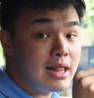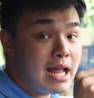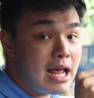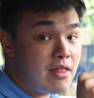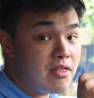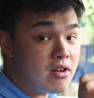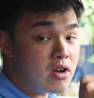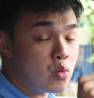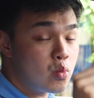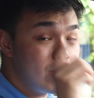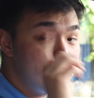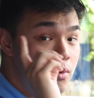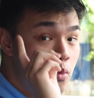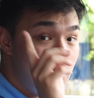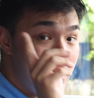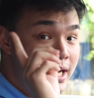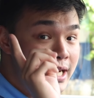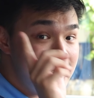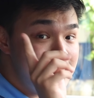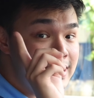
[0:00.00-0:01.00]
leather, with
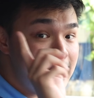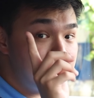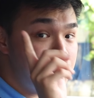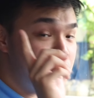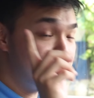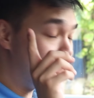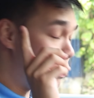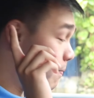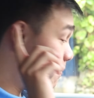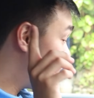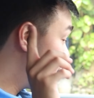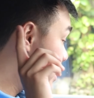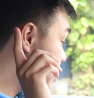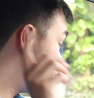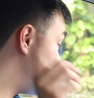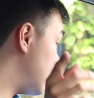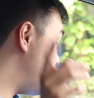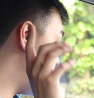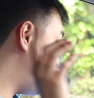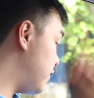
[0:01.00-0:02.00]
one exception.
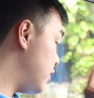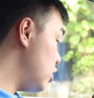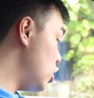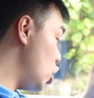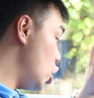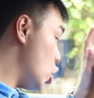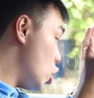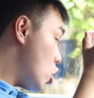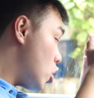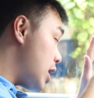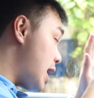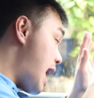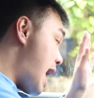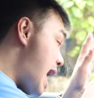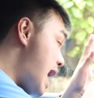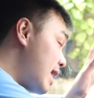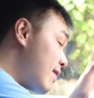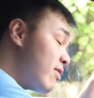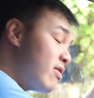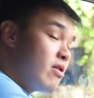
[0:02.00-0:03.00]
So if you look
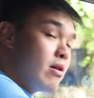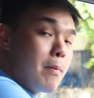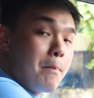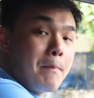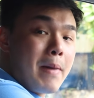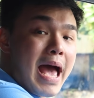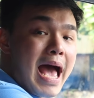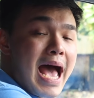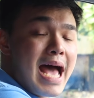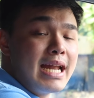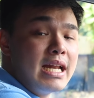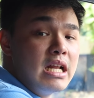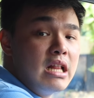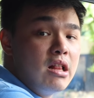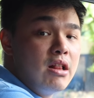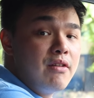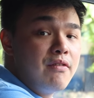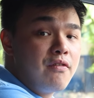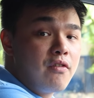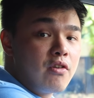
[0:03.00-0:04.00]
at the
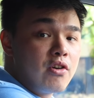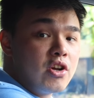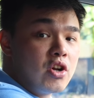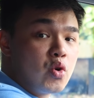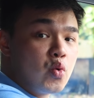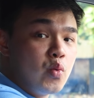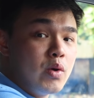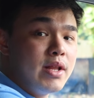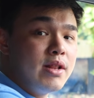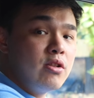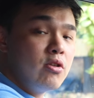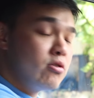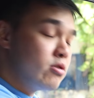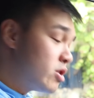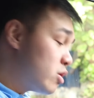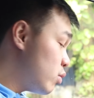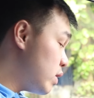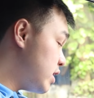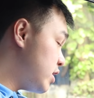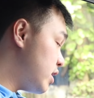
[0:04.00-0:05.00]
panel for your window
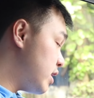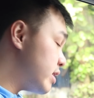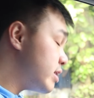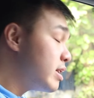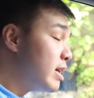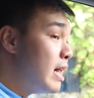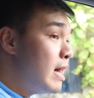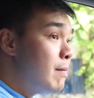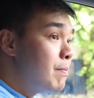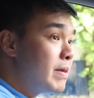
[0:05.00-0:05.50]
switches,